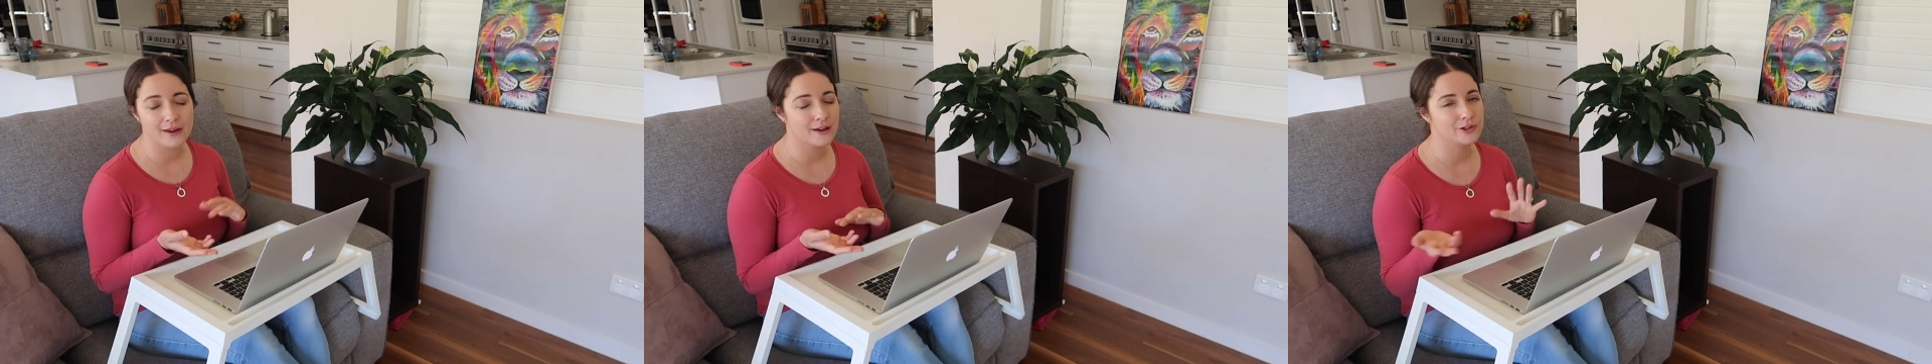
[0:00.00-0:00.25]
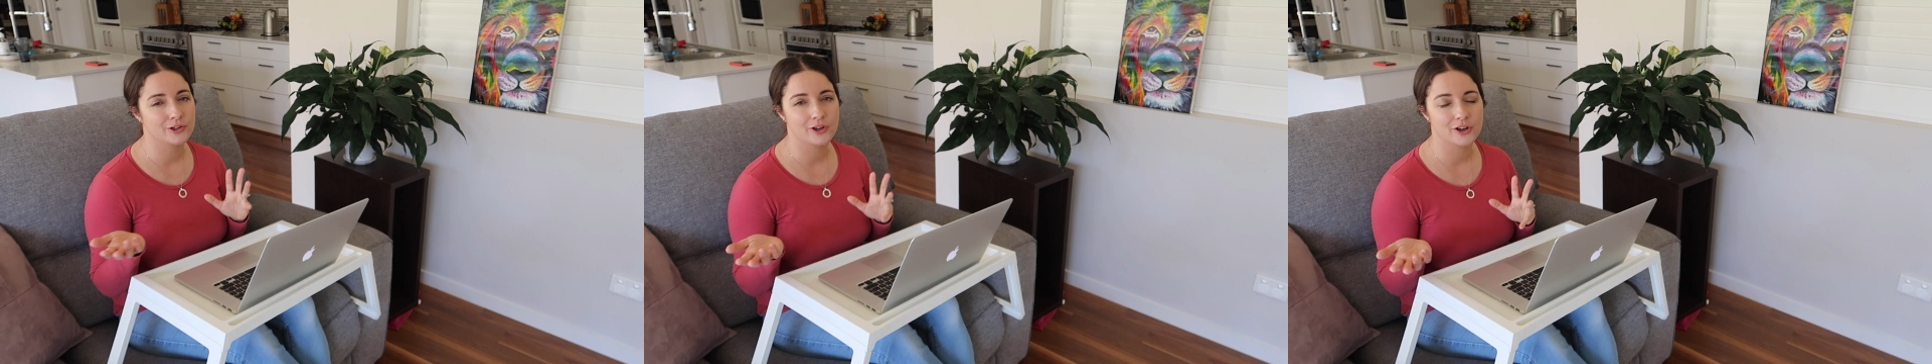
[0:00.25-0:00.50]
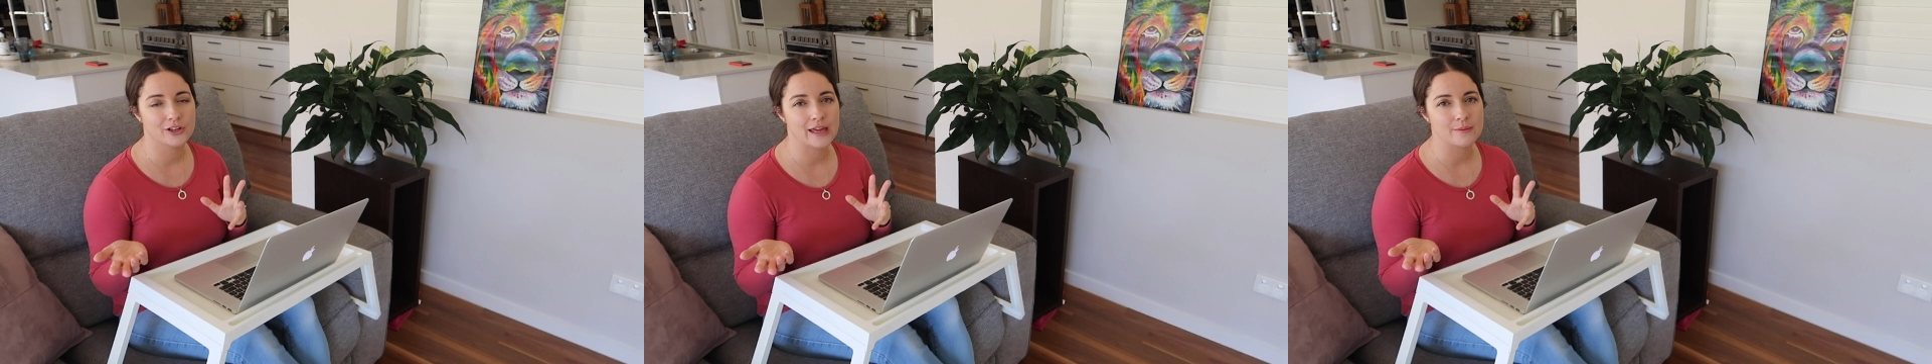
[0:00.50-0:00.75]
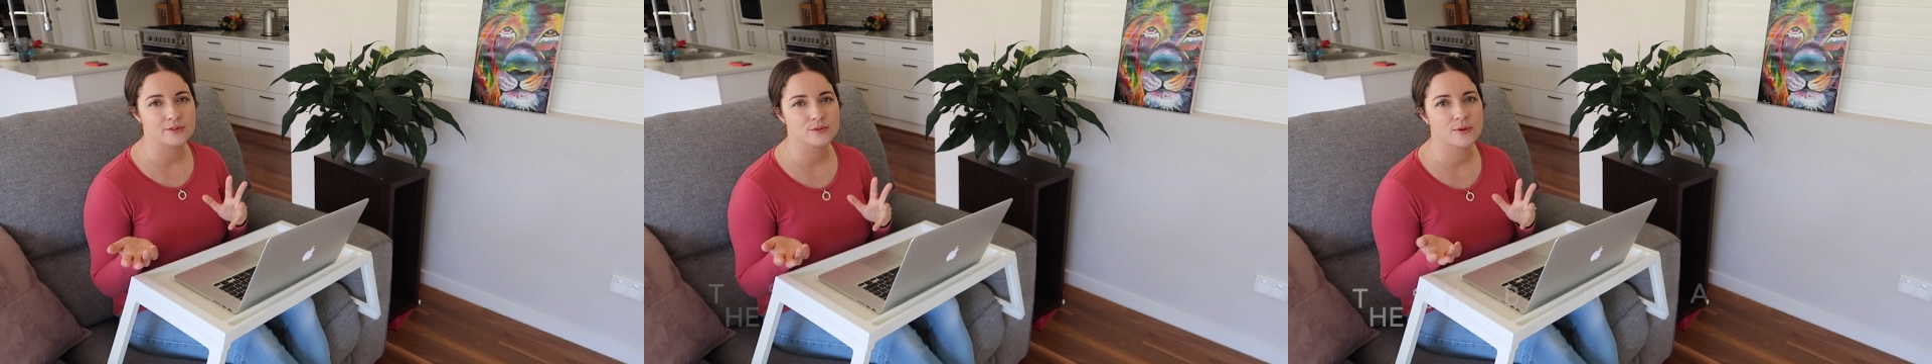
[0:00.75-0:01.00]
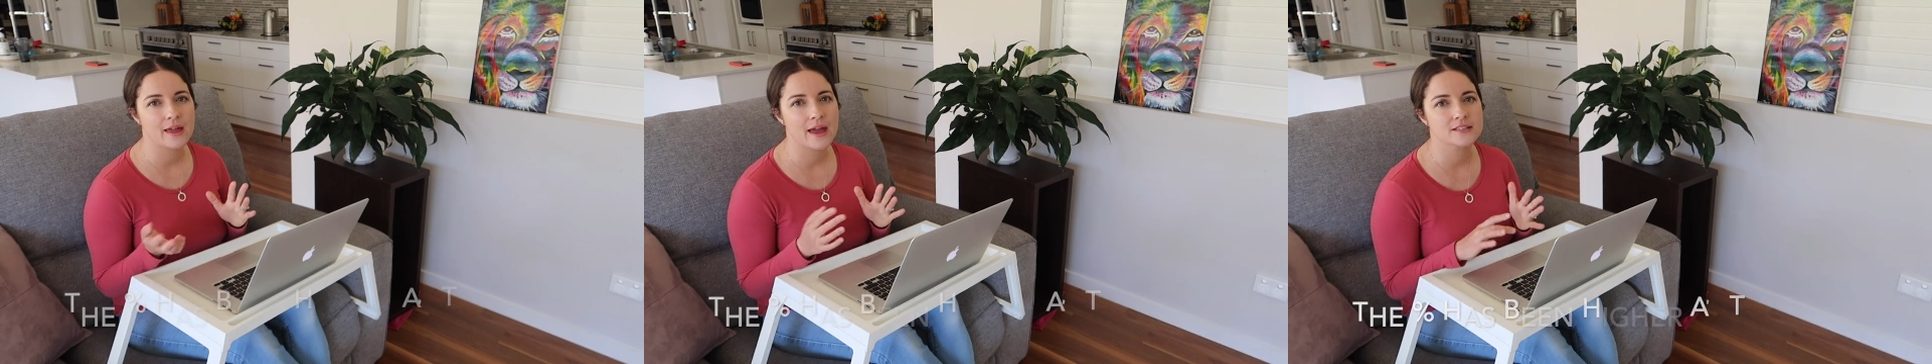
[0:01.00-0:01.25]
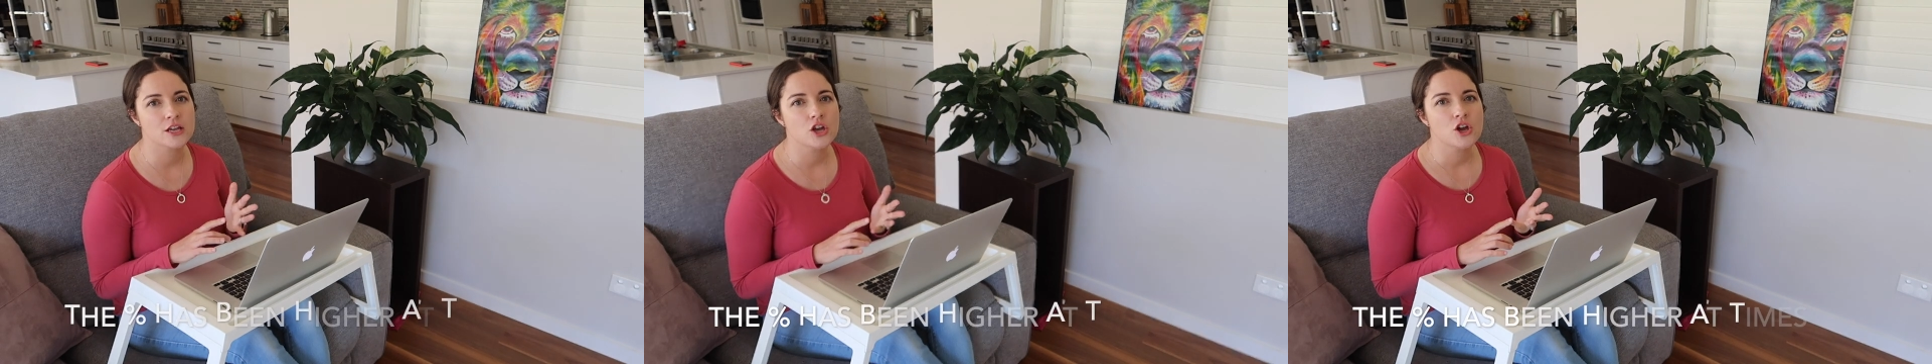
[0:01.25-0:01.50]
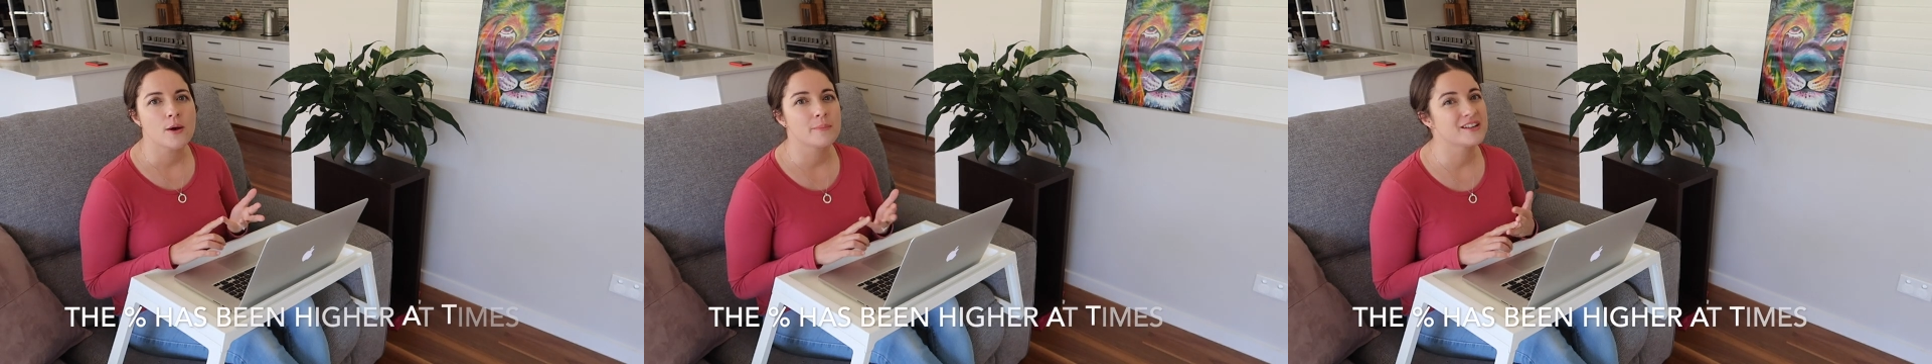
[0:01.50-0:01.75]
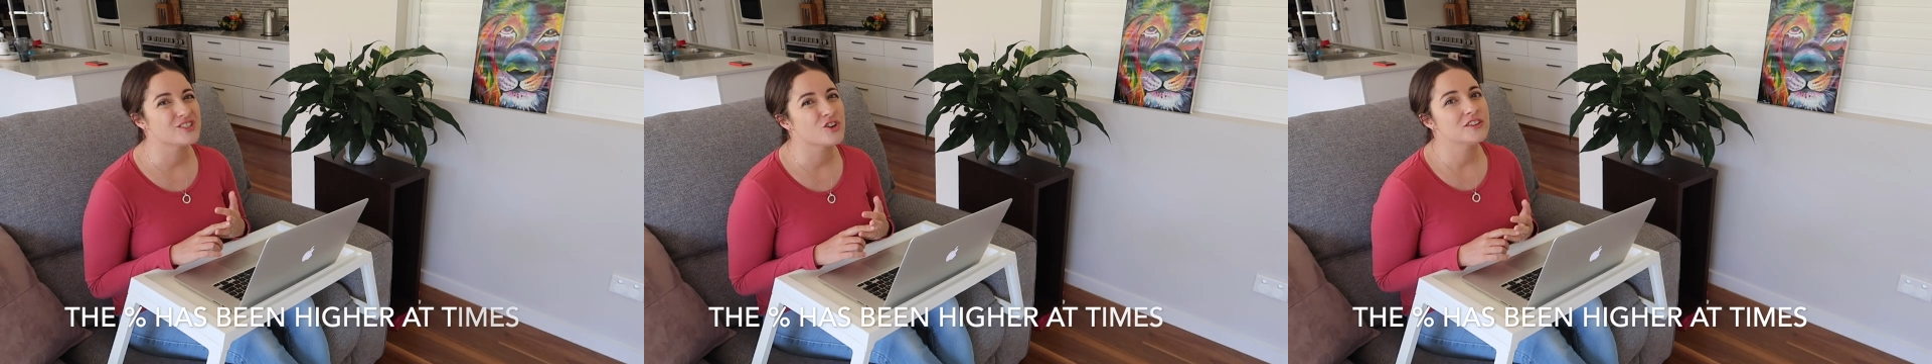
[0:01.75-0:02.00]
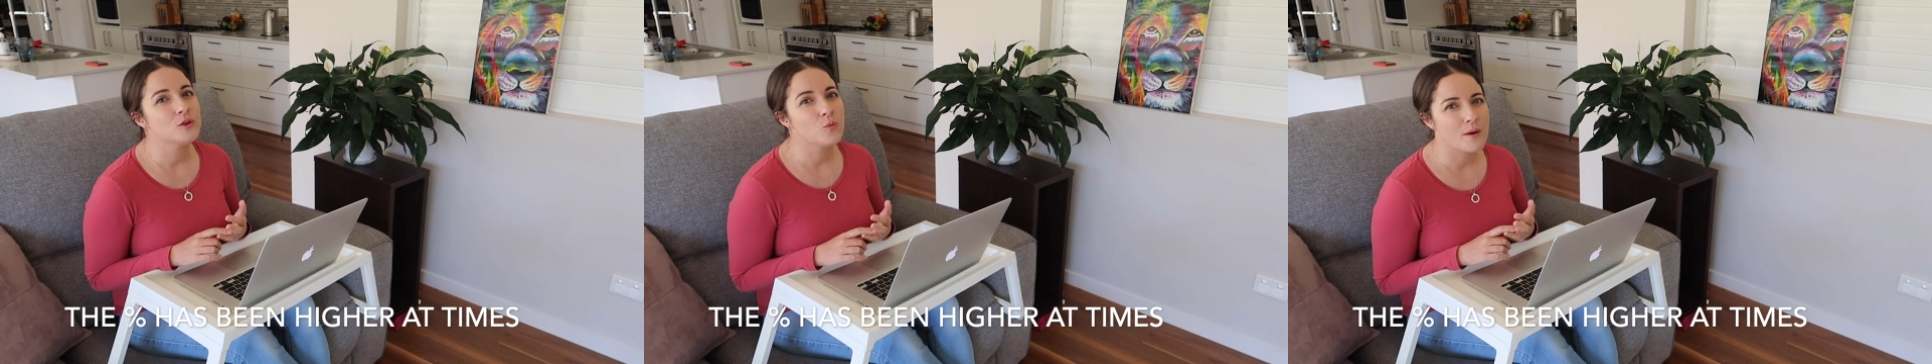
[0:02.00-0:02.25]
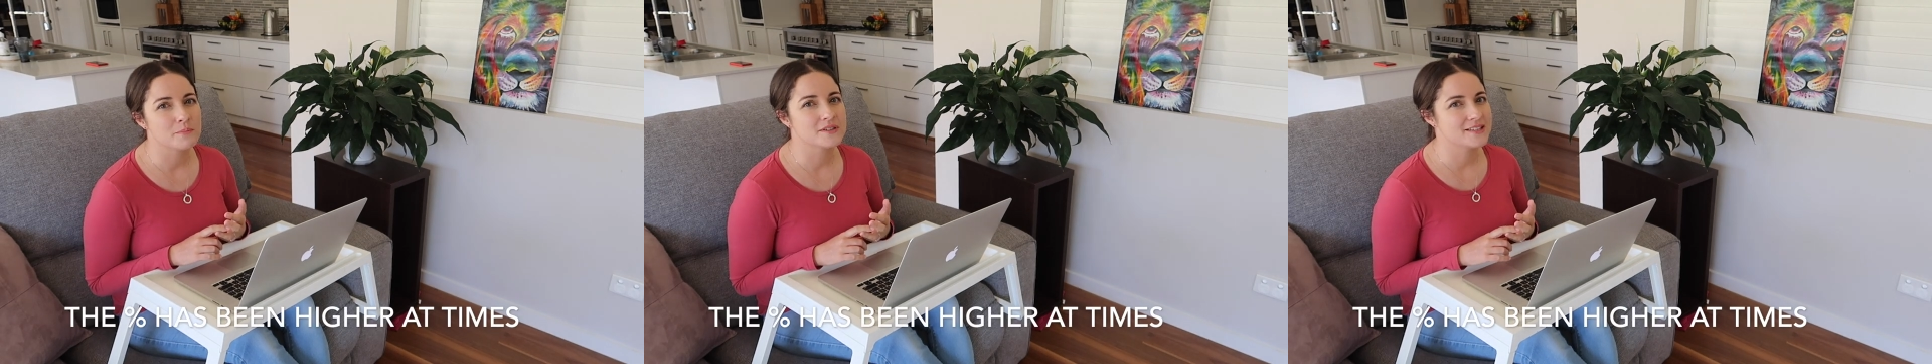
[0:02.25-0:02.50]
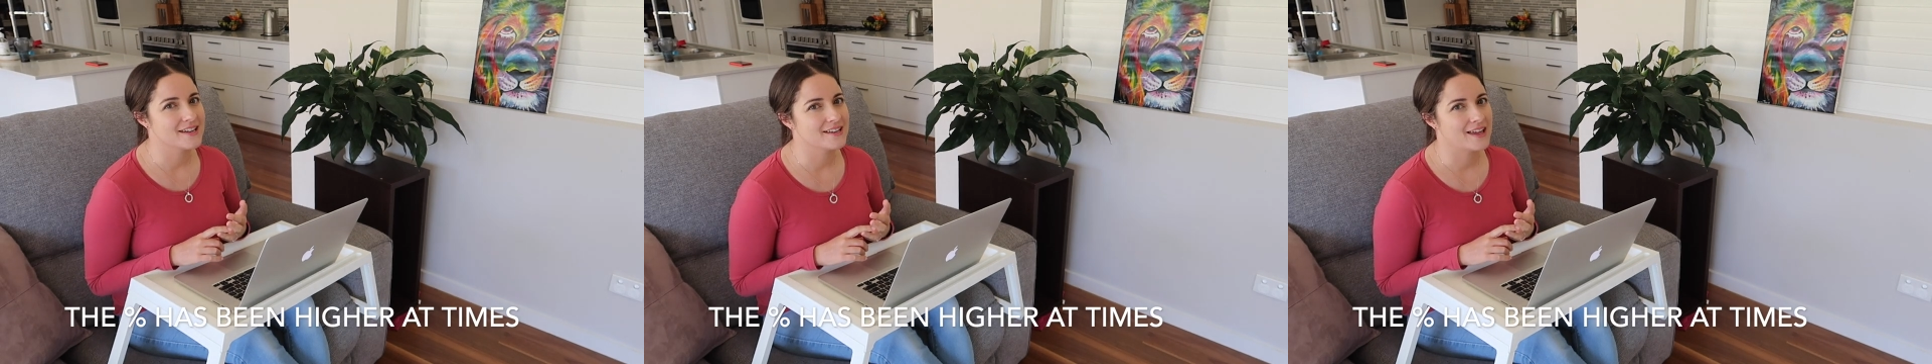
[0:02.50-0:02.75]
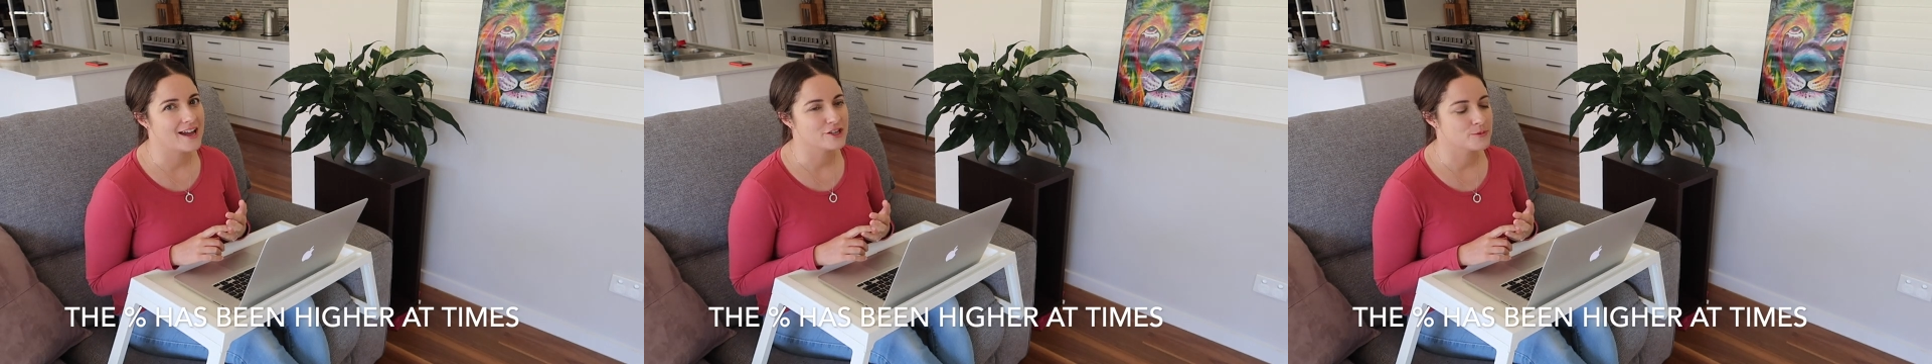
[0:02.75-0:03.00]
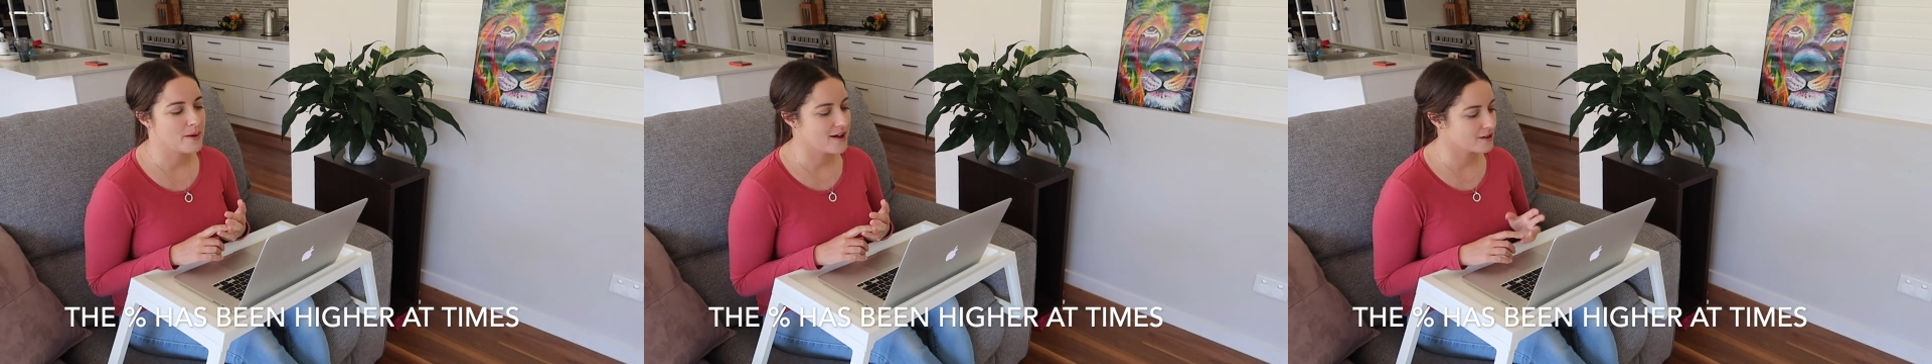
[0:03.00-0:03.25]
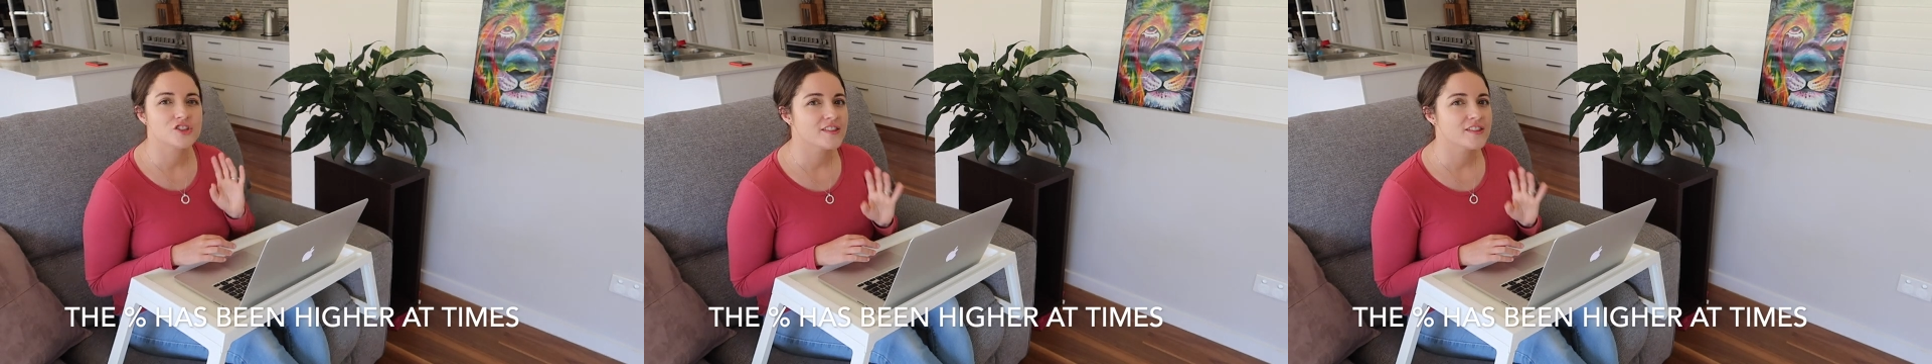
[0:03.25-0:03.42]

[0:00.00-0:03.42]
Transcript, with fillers: I don't go to Chemist Warehouse, but it's only one percent cash back.